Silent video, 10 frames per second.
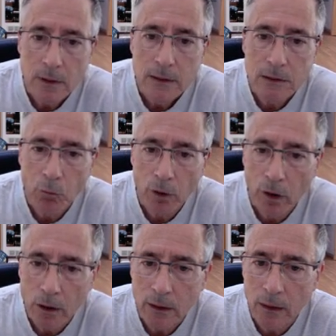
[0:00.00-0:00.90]
somewhere
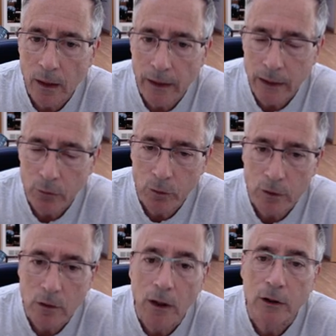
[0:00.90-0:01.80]
along the line, he
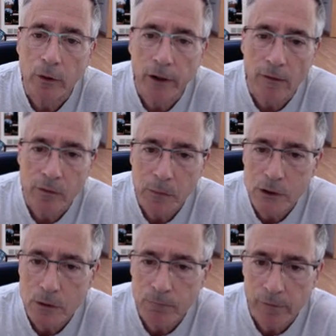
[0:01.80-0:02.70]
would trade off the
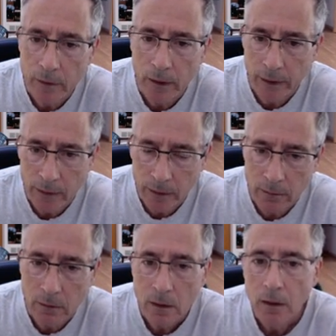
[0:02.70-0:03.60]
bishop for the knight
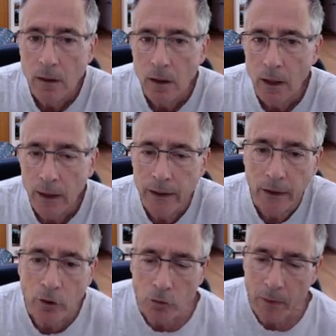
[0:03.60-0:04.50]
and,
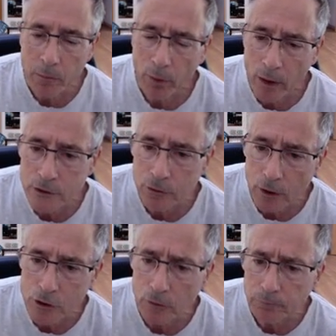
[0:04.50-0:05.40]
again, hurt my pawn
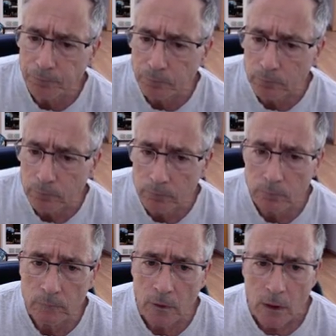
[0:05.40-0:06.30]
structure.
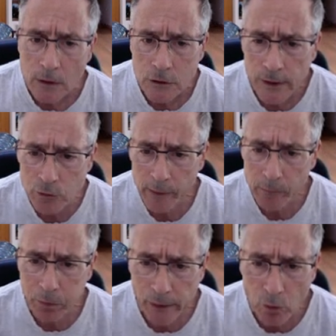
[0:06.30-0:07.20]
So that's why I
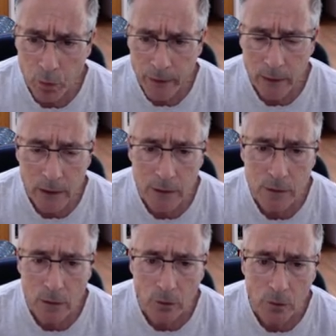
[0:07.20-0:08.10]
played queen to
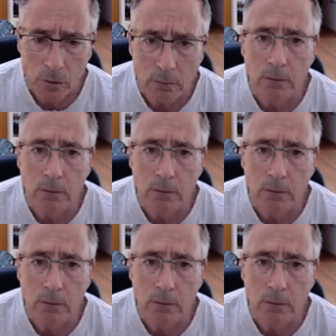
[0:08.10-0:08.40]
e2.